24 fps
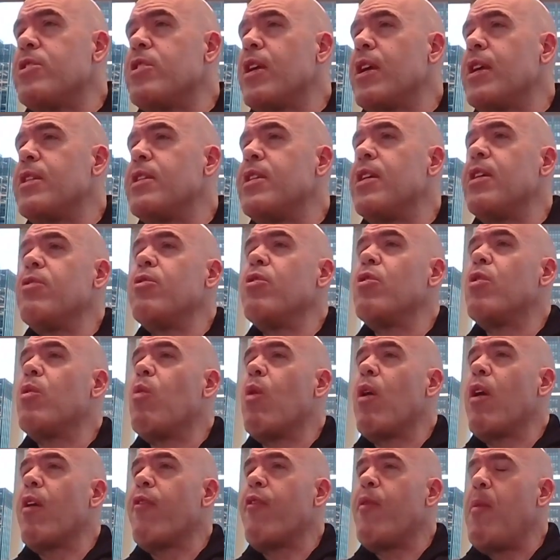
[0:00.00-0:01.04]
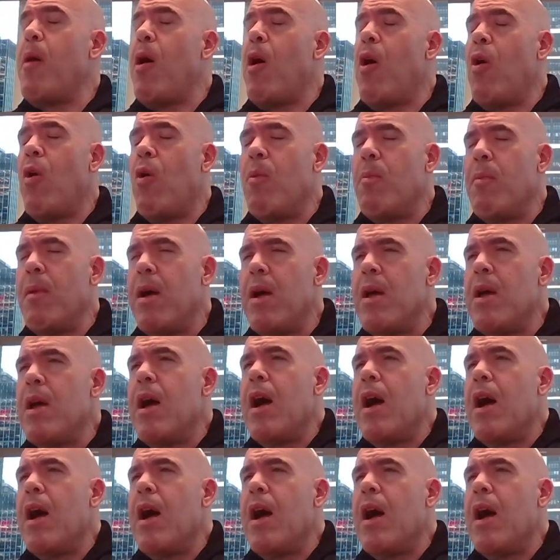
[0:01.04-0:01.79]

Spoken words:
to continue to work from home